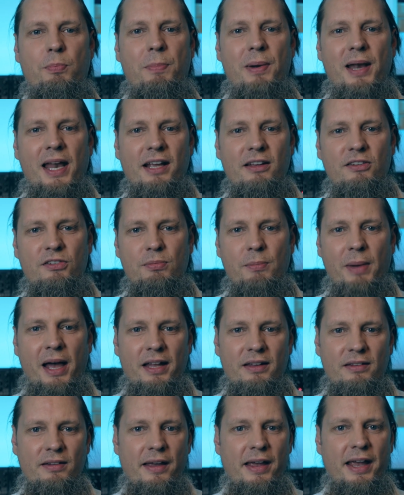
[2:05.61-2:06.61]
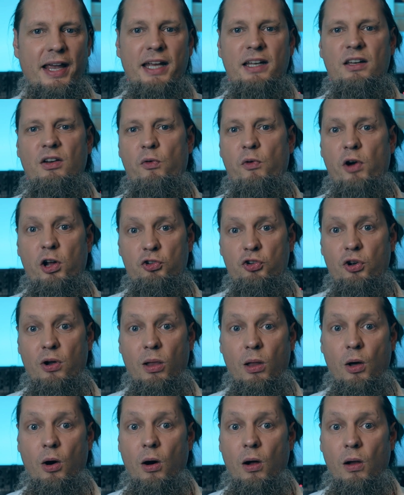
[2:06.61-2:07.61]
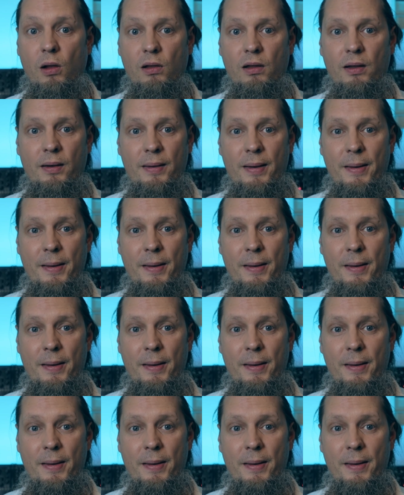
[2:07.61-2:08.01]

placement in the virtual hall.